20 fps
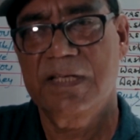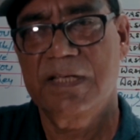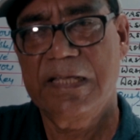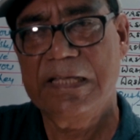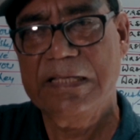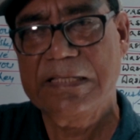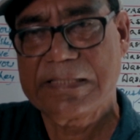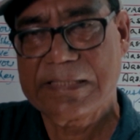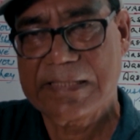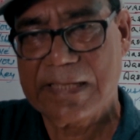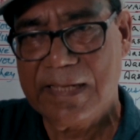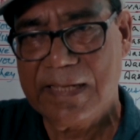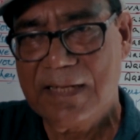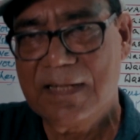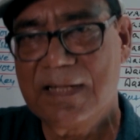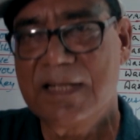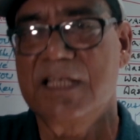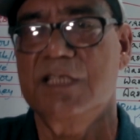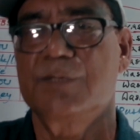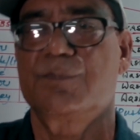he
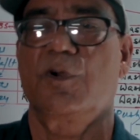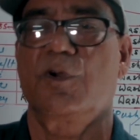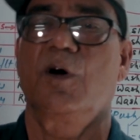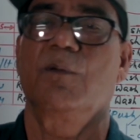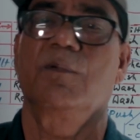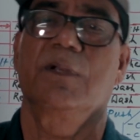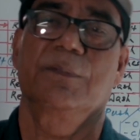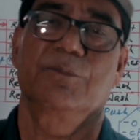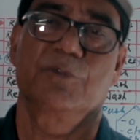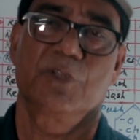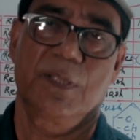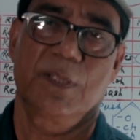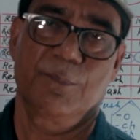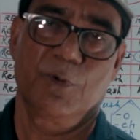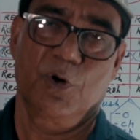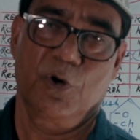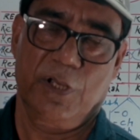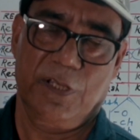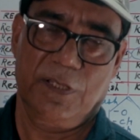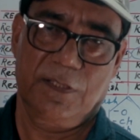shared his problem with the
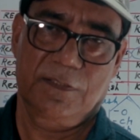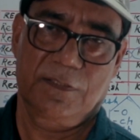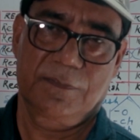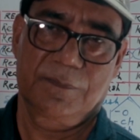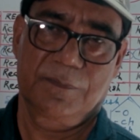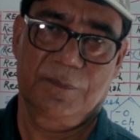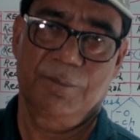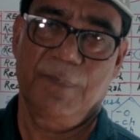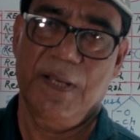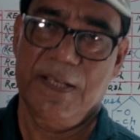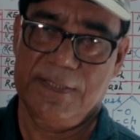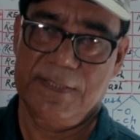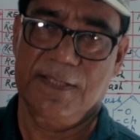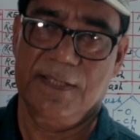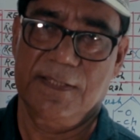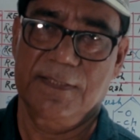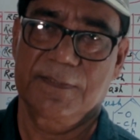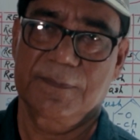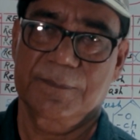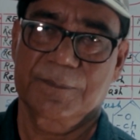boy, my
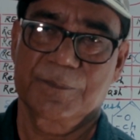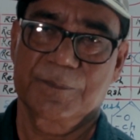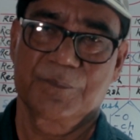son.